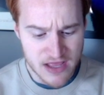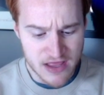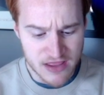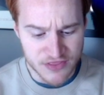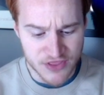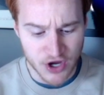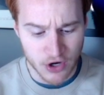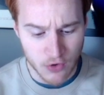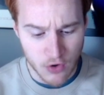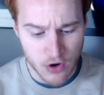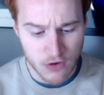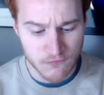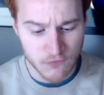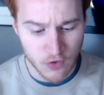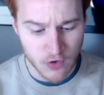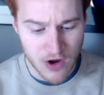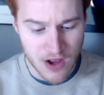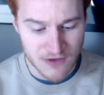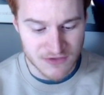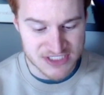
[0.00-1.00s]
Their
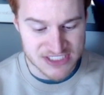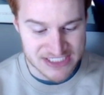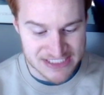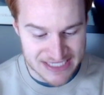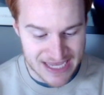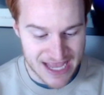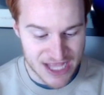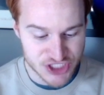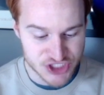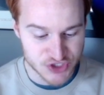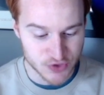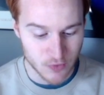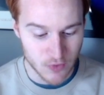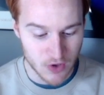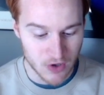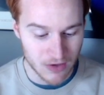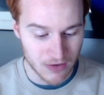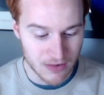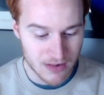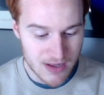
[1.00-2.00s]
overall
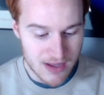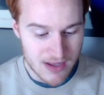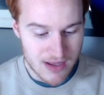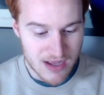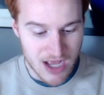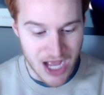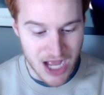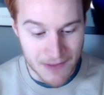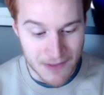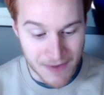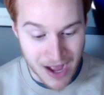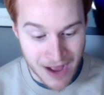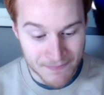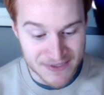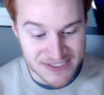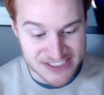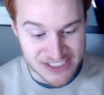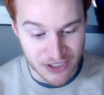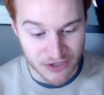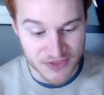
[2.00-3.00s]
schedule up
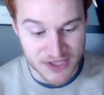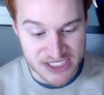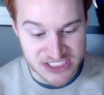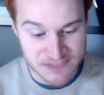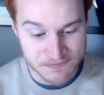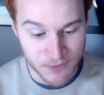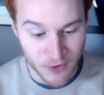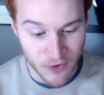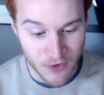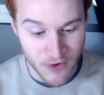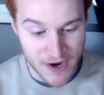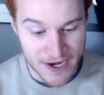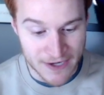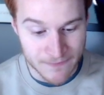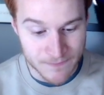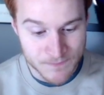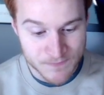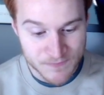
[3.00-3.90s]
until this point,